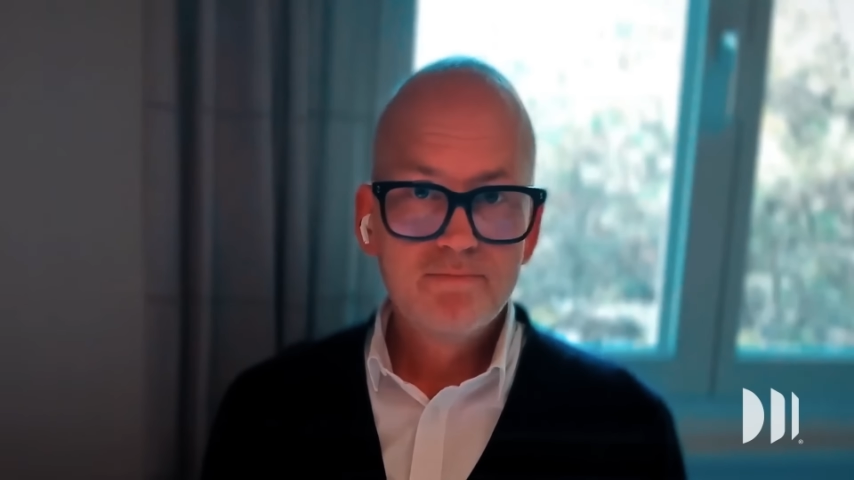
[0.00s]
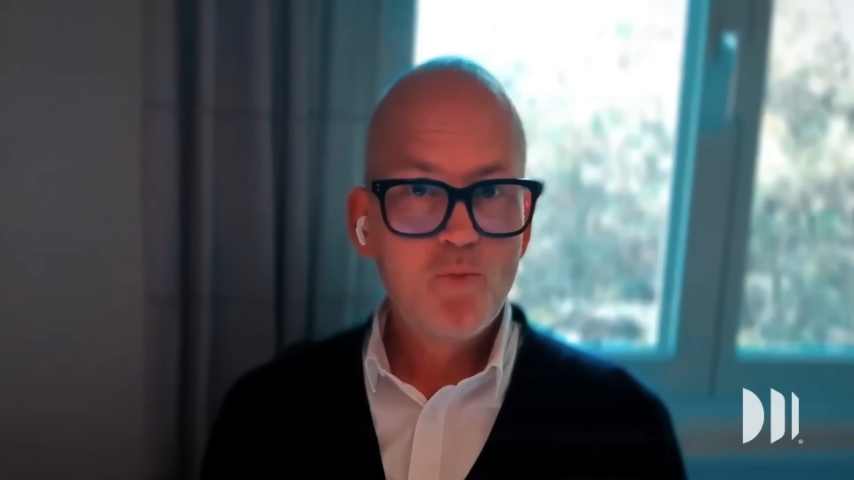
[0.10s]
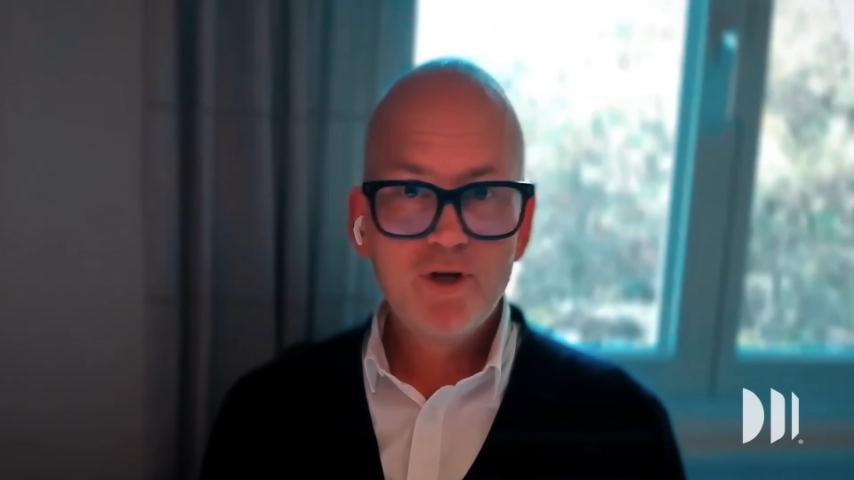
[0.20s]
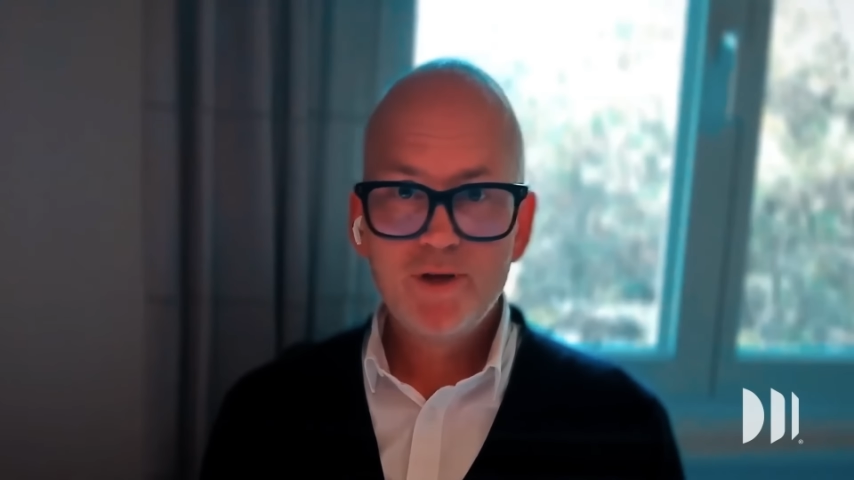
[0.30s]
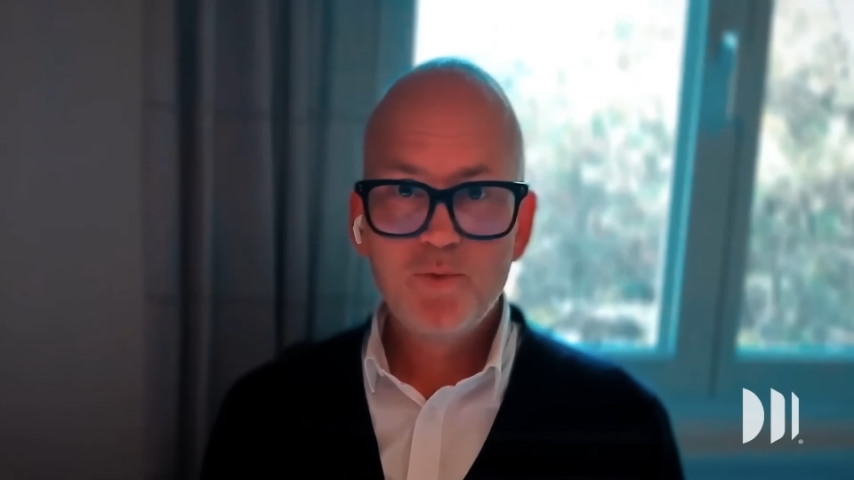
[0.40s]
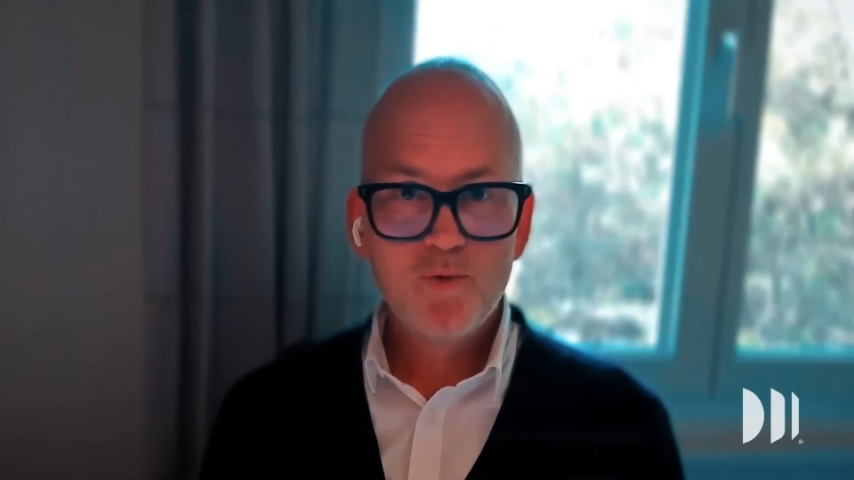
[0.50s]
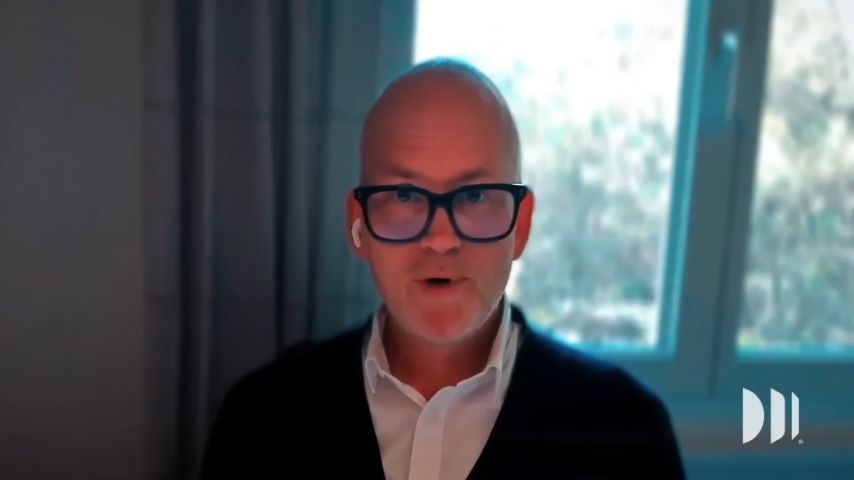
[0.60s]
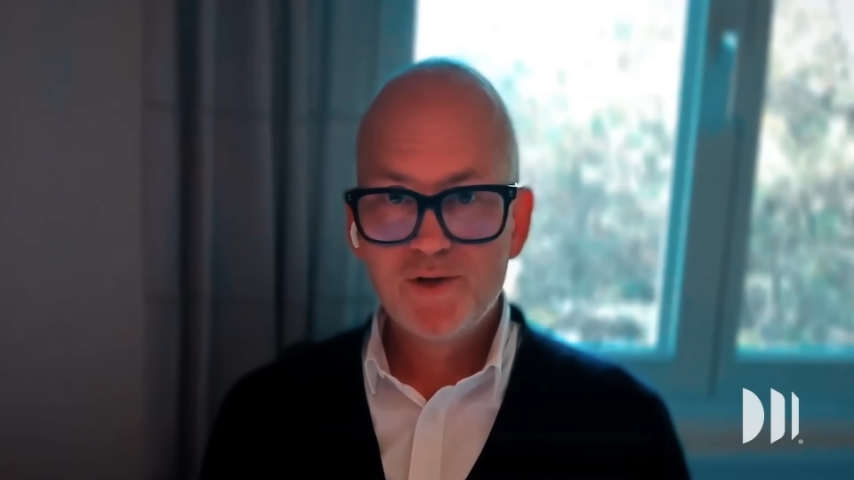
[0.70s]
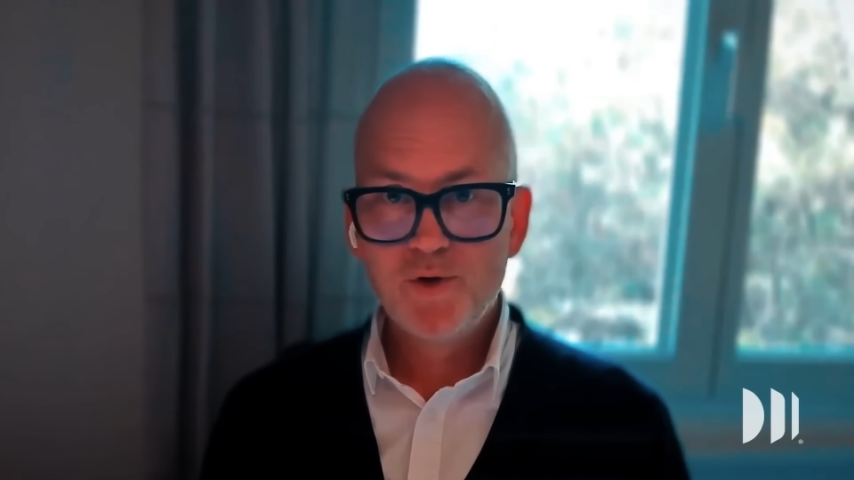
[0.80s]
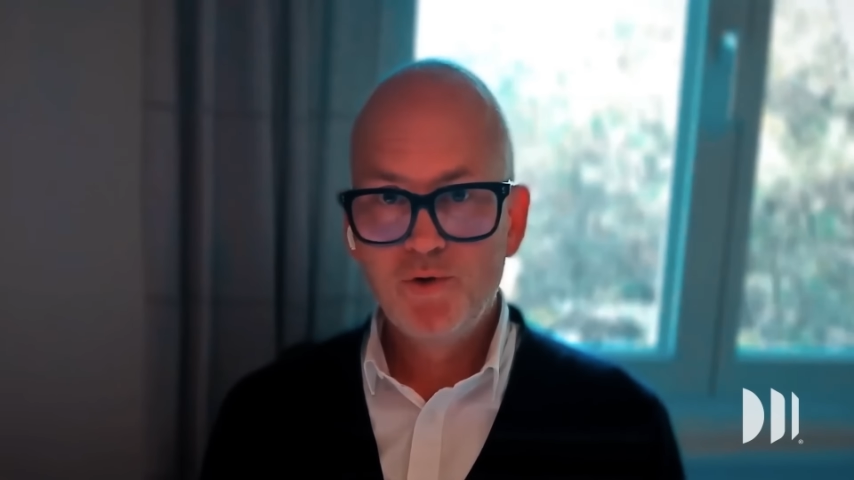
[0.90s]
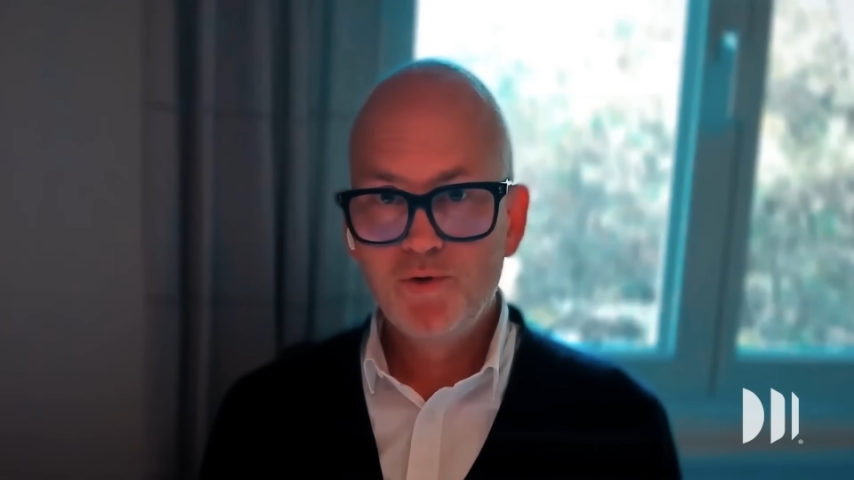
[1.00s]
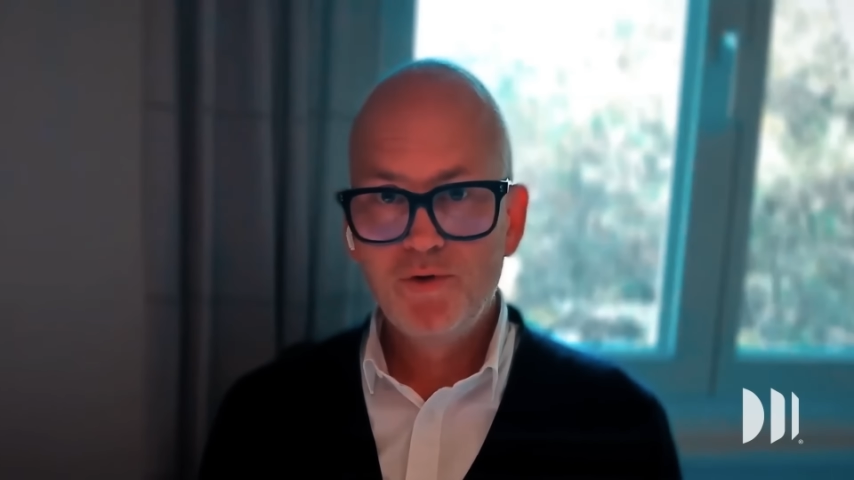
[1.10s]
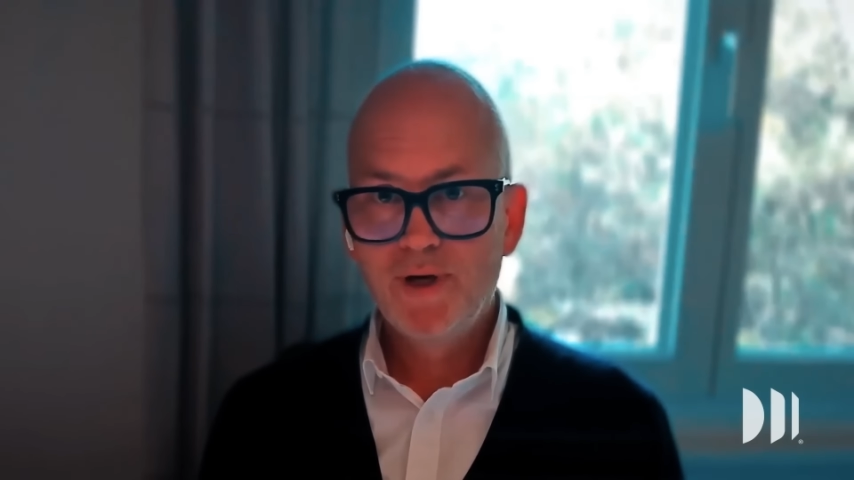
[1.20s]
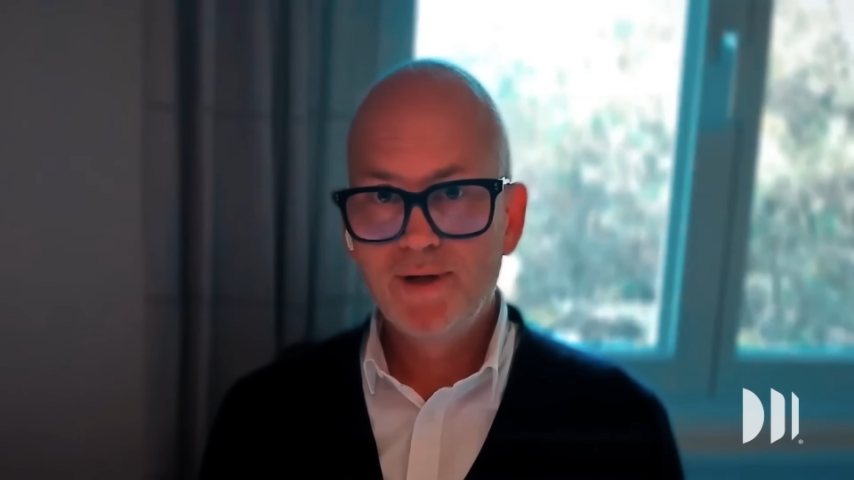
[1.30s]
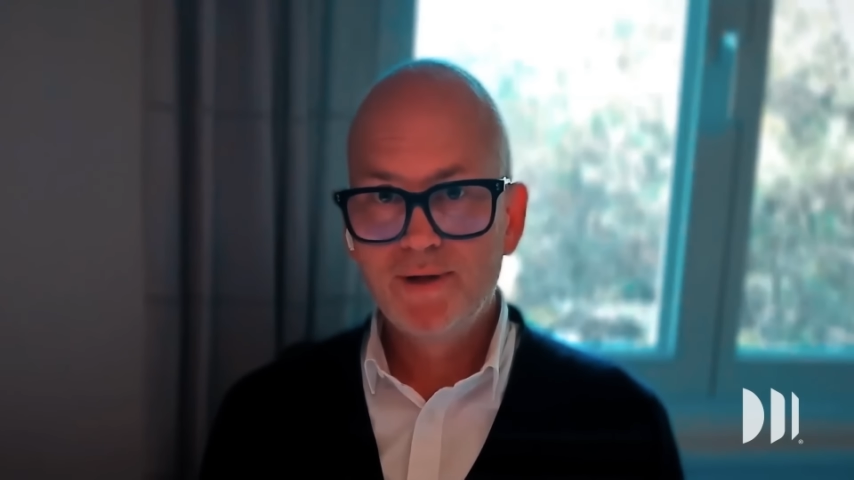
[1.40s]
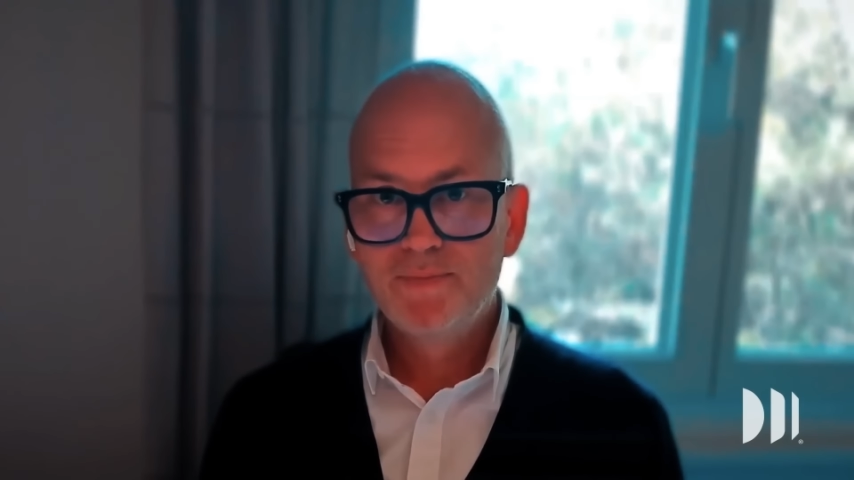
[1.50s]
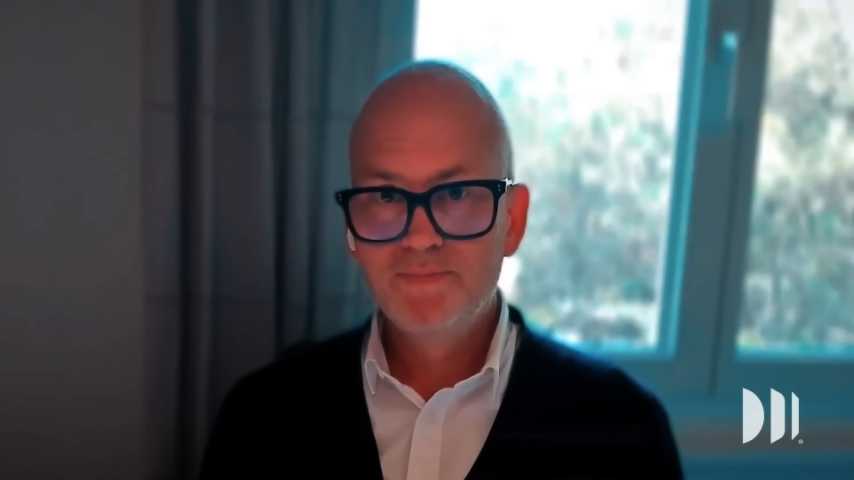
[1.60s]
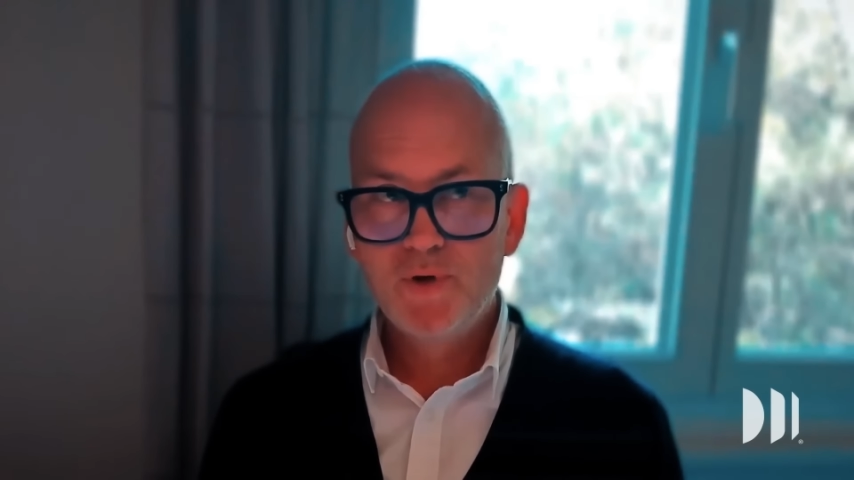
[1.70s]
There are multiple ways to do that.